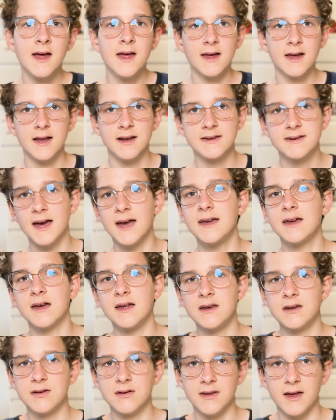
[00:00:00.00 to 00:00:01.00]
can take
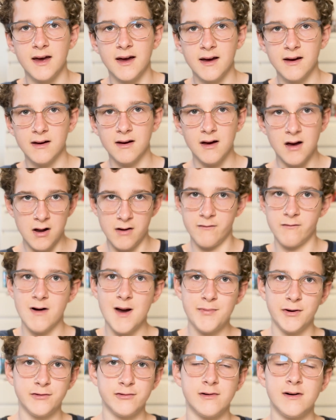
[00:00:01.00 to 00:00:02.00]
into their kind of
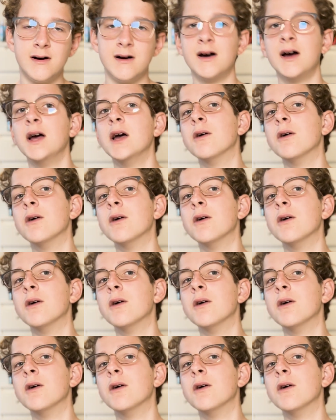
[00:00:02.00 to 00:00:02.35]
repertoire,